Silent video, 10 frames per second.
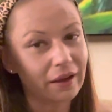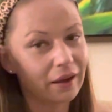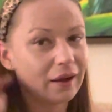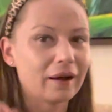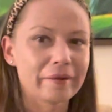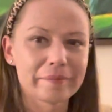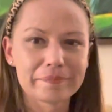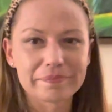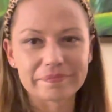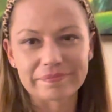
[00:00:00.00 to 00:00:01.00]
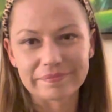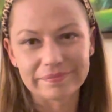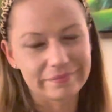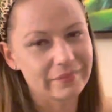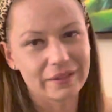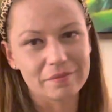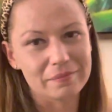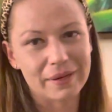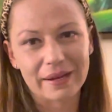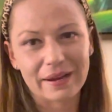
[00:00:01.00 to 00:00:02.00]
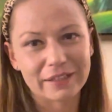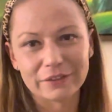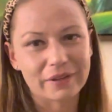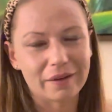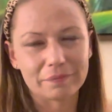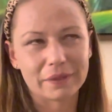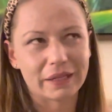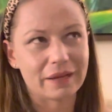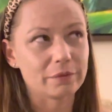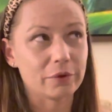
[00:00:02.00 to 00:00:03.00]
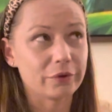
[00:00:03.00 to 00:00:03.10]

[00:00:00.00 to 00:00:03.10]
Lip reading: But I've